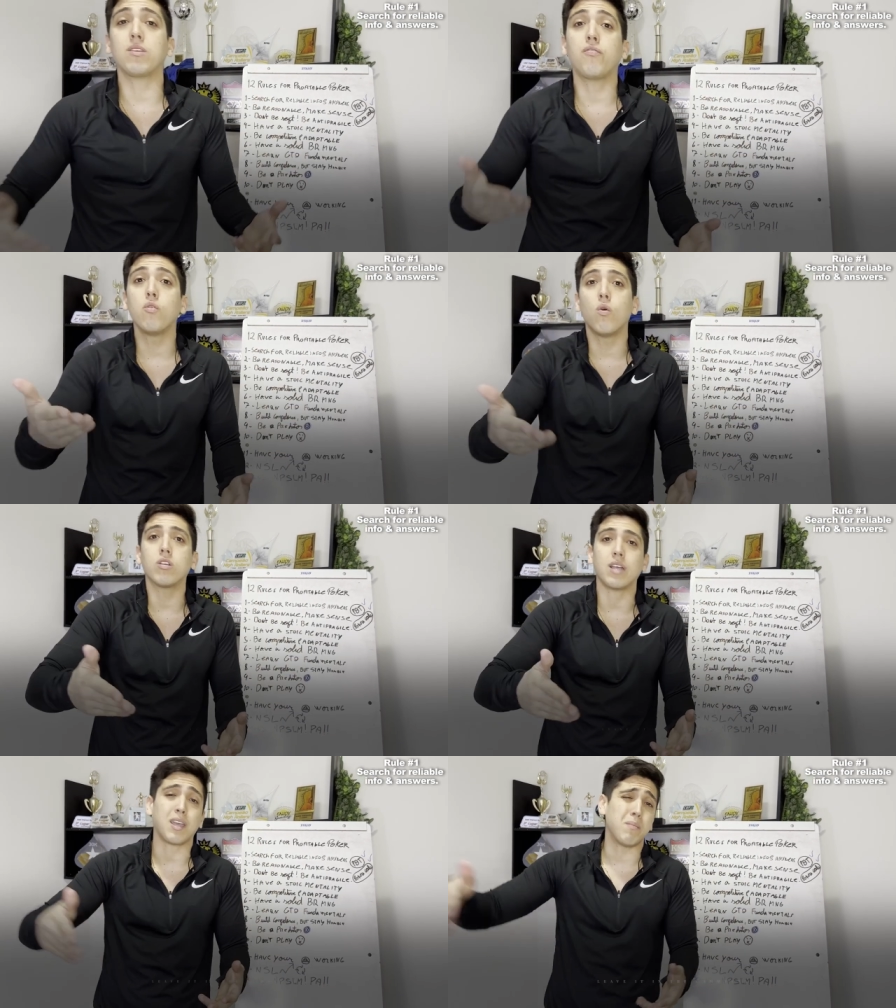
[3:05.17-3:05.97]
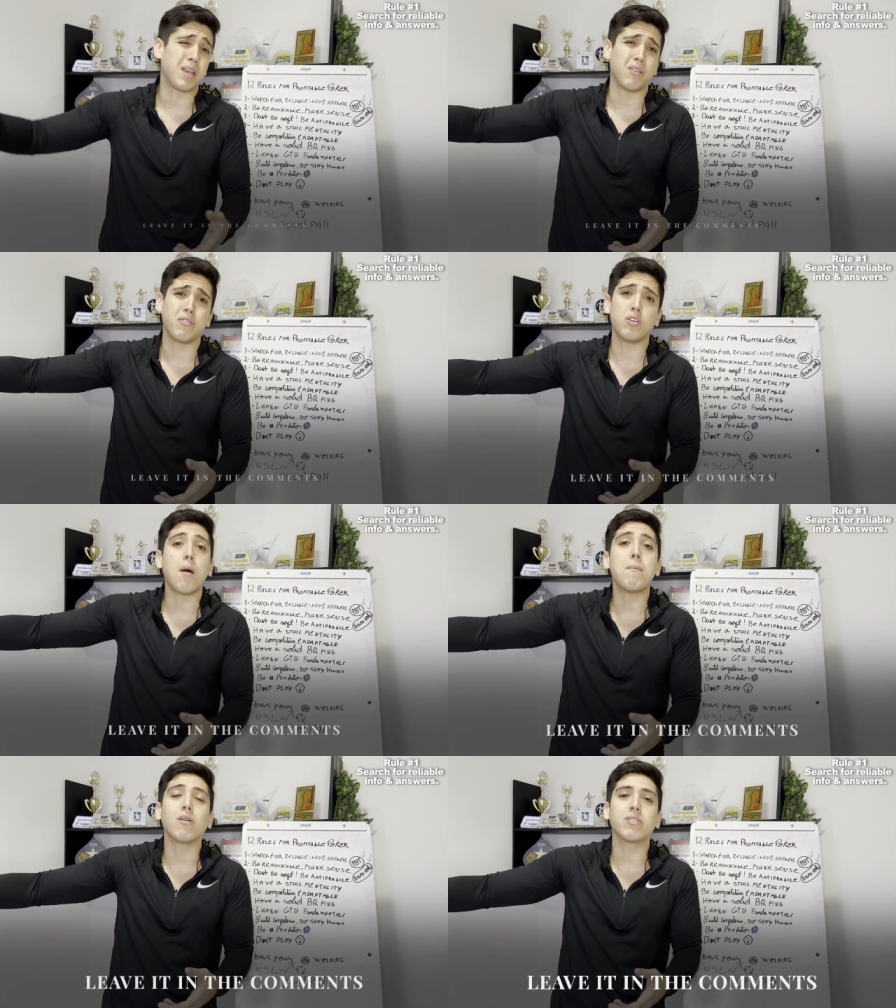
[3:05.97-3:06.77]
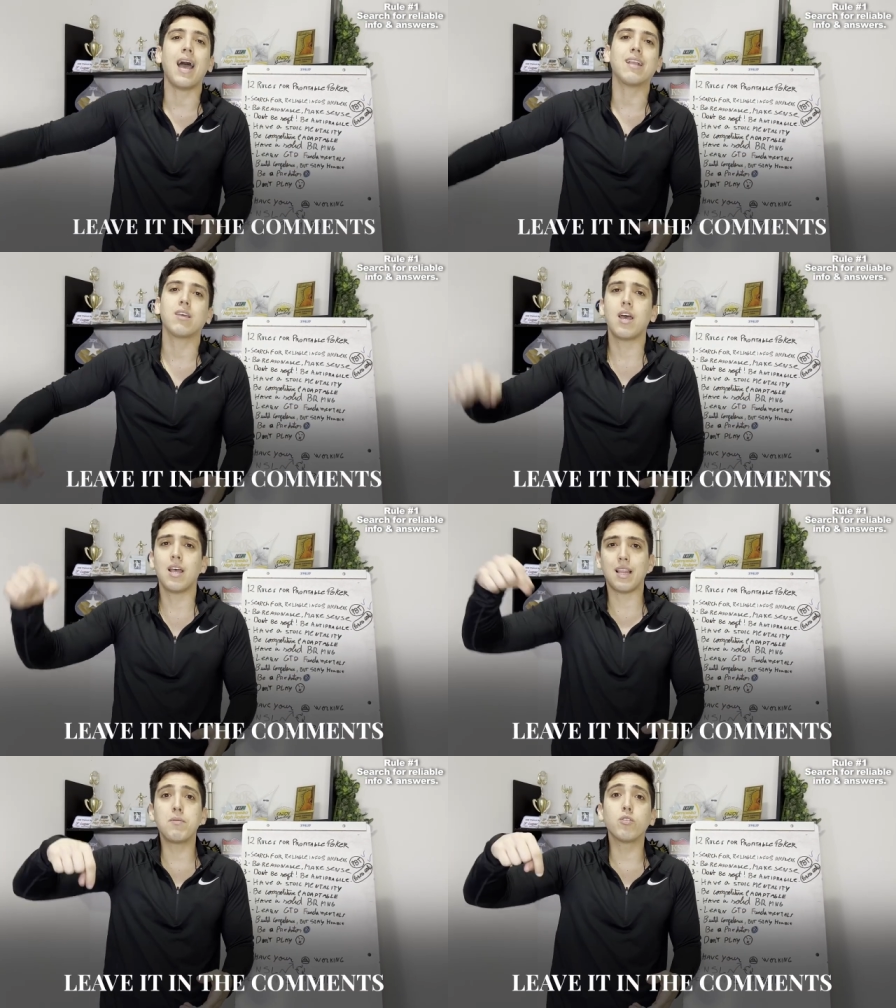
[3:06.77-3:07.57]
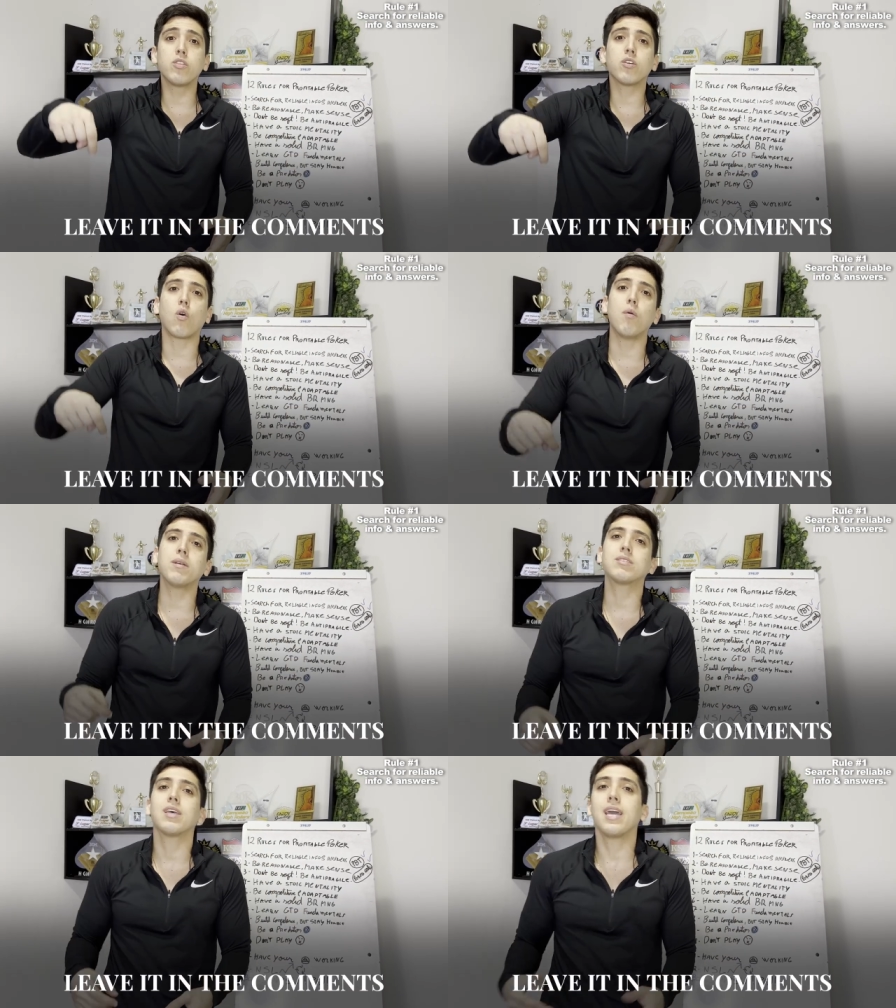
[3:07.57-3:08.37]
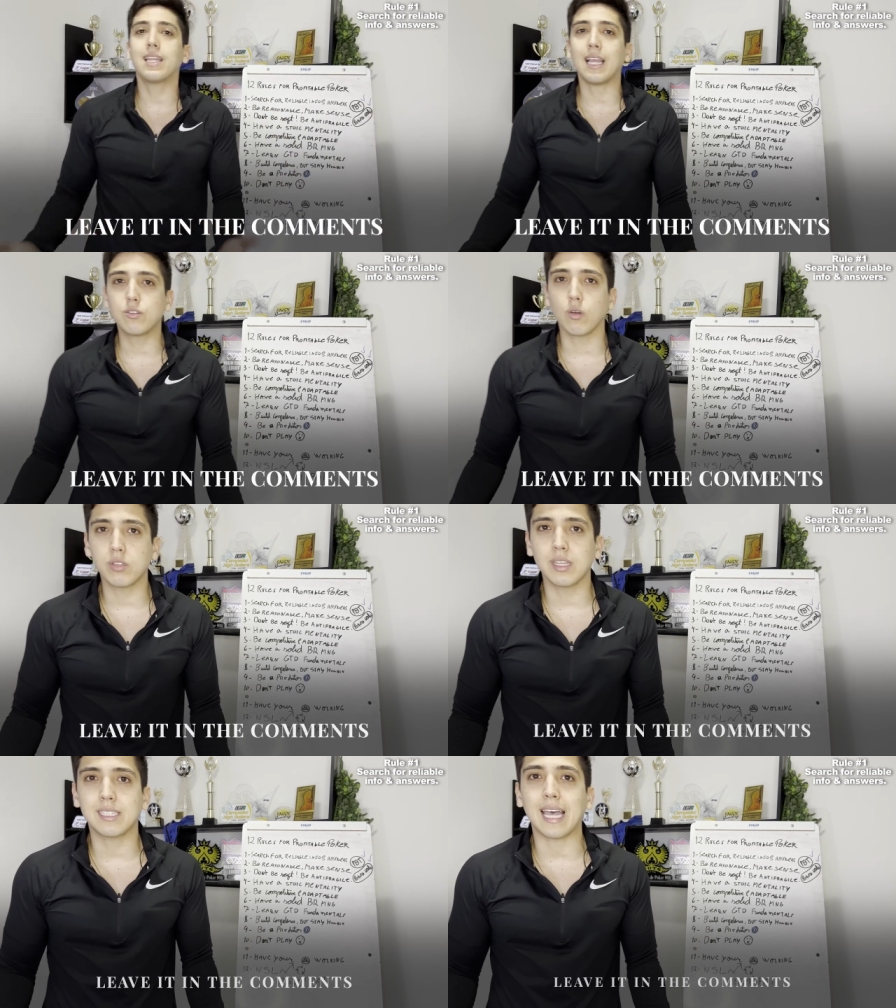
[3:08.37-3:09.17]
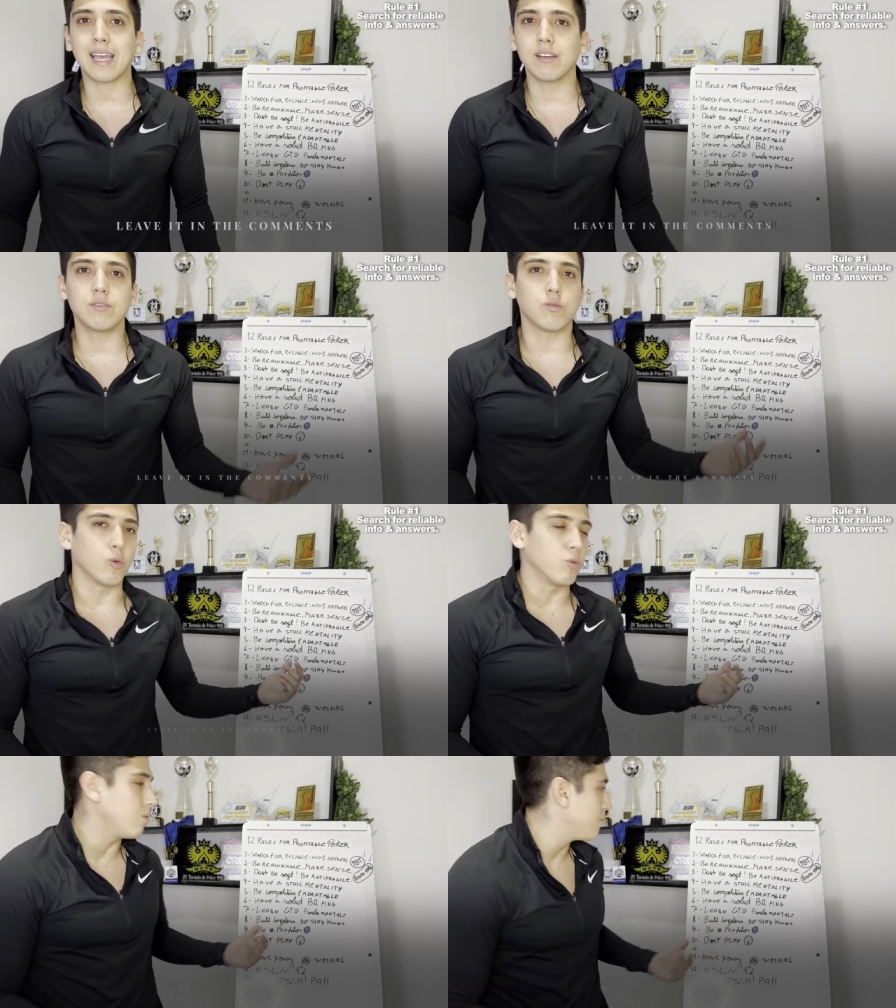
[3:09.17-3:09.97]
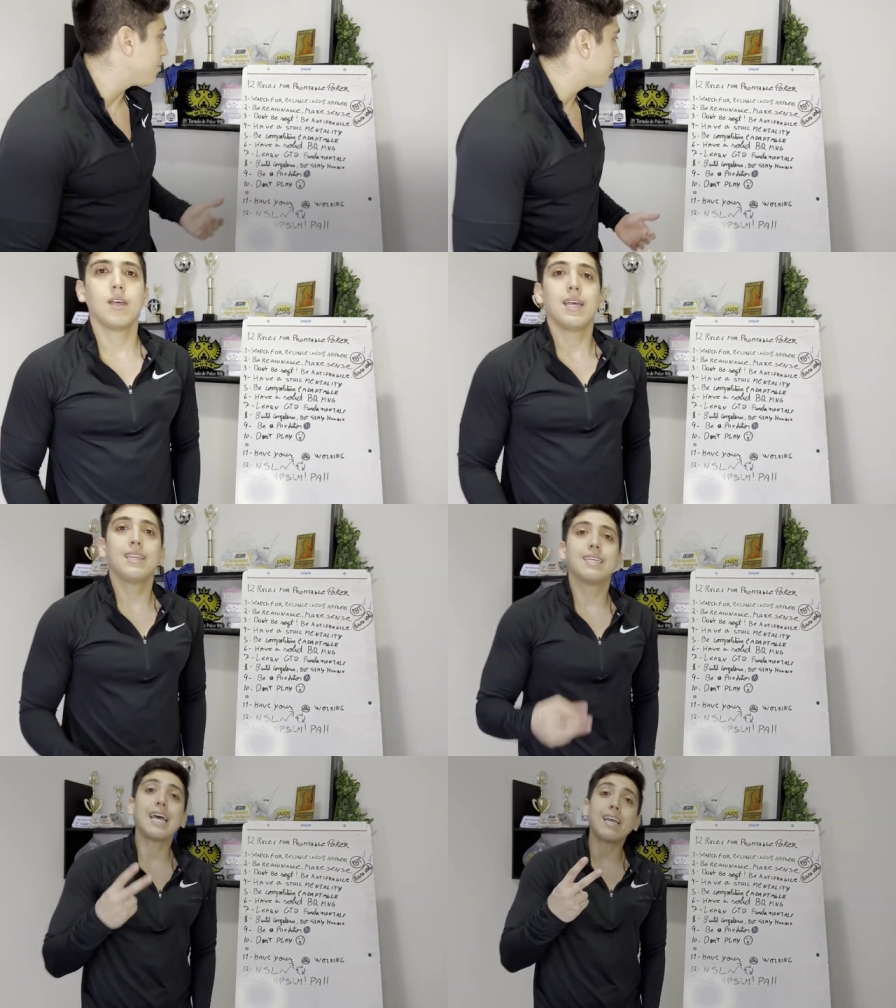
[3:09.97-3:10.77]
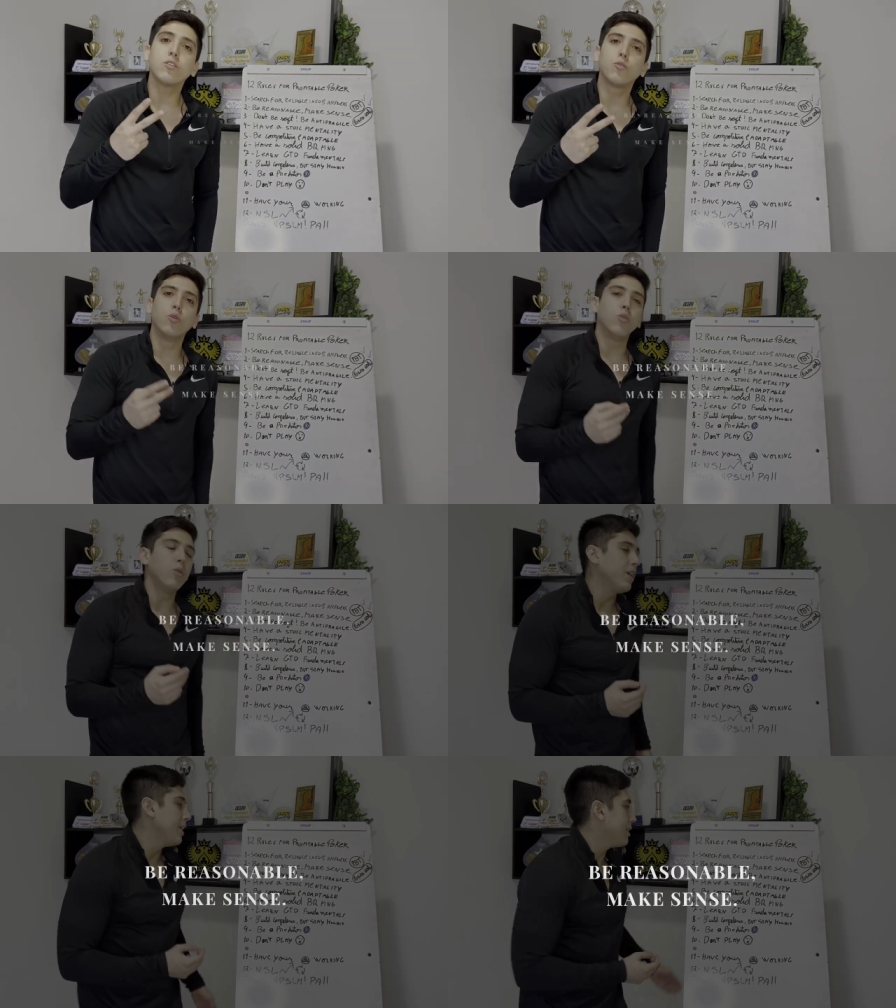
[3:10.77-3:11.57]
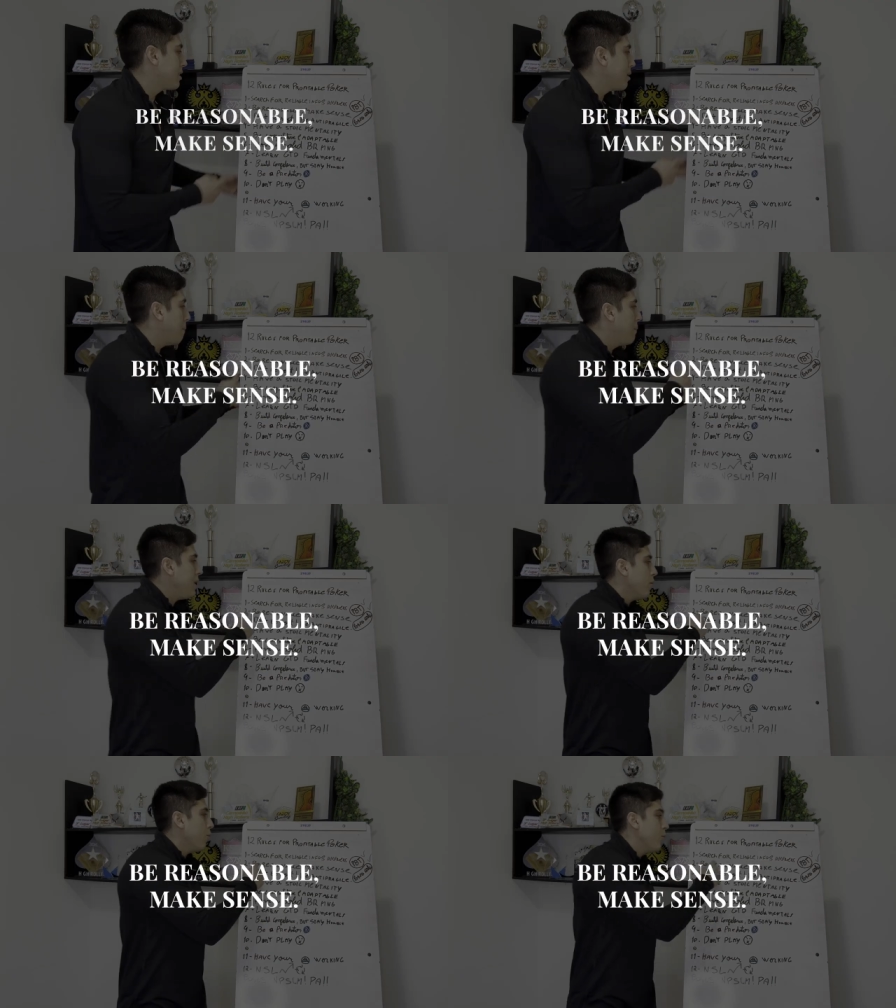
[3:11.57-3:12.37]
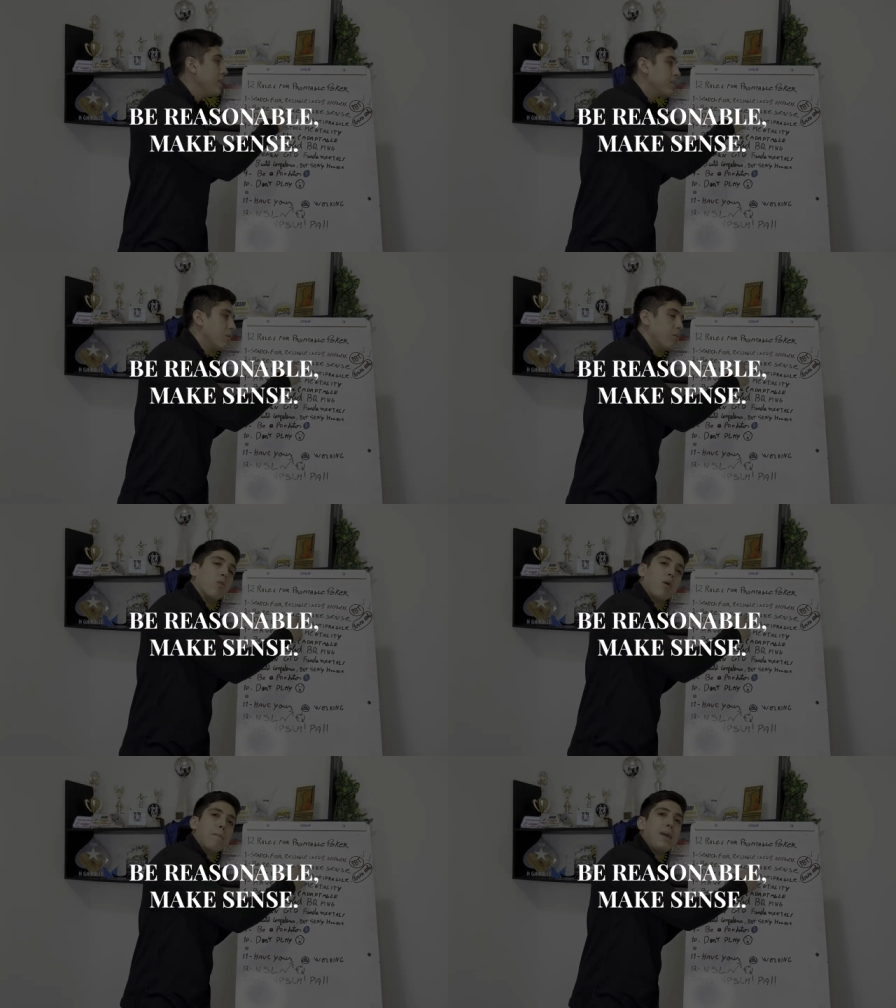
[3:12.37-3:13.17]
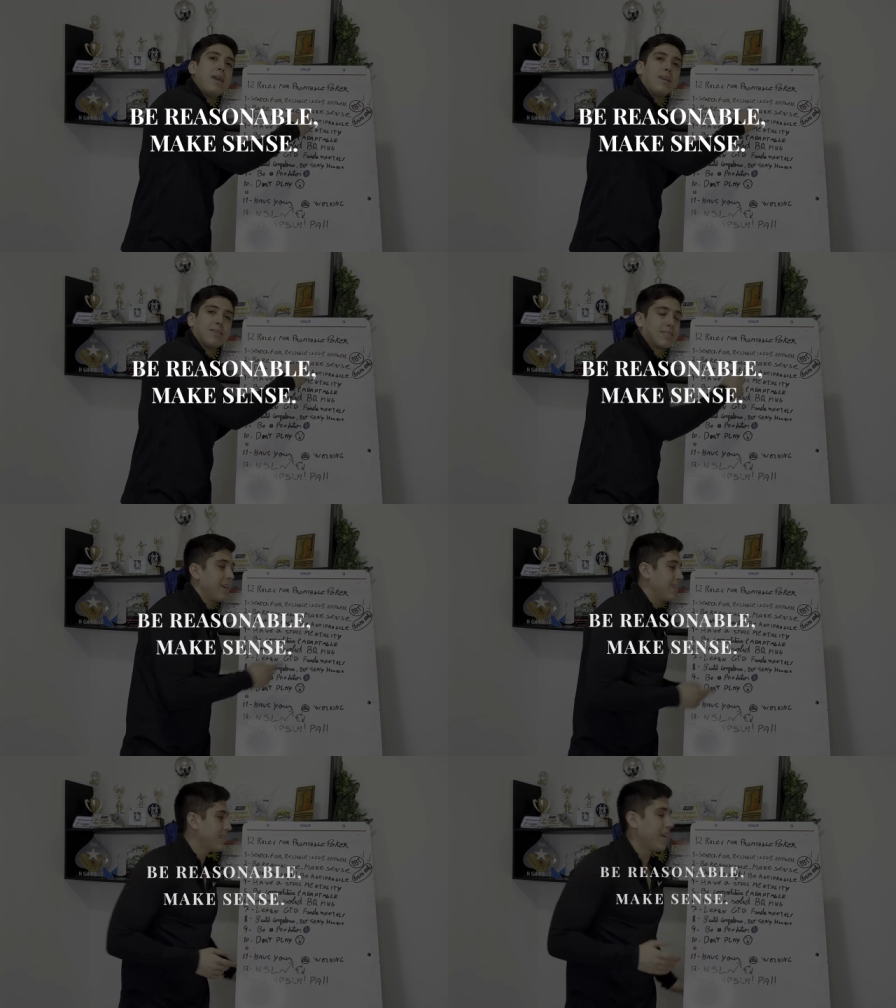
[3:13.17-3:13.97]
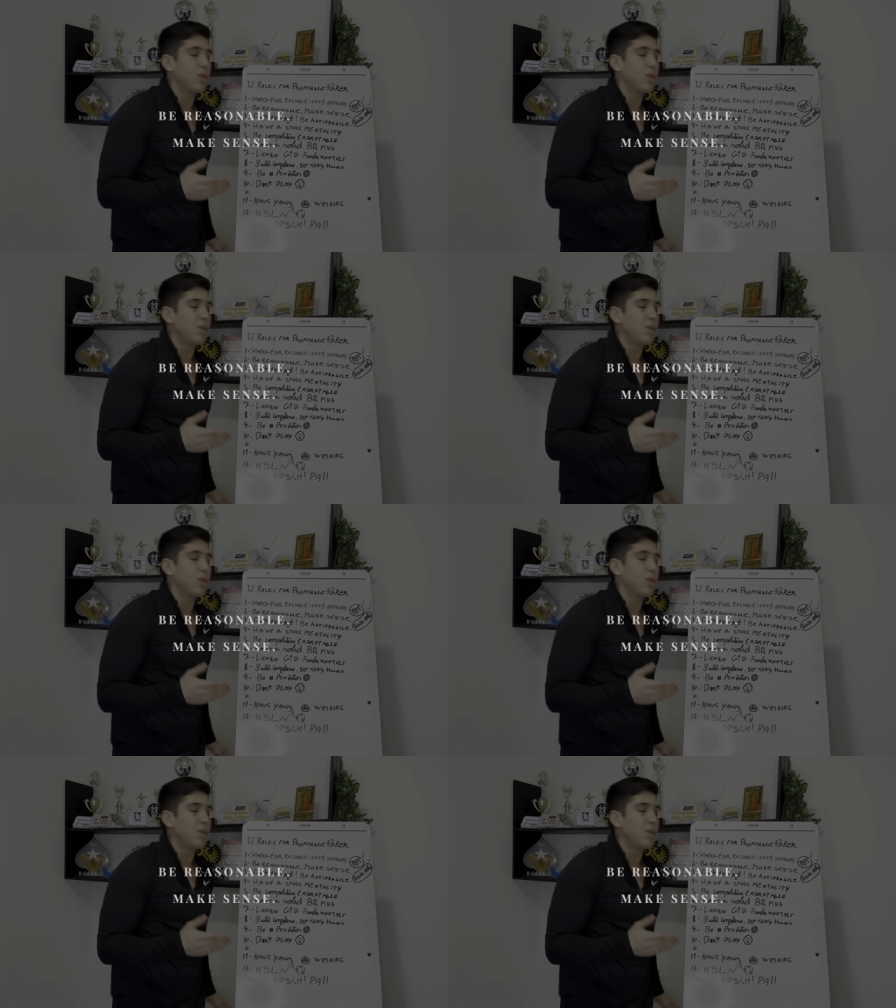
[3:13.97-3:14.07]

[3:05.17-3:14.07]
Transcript: If you want, I can make a video about that. Let me know in the comments. And let's go to the second rule. The second rule is be reasonable, make sense.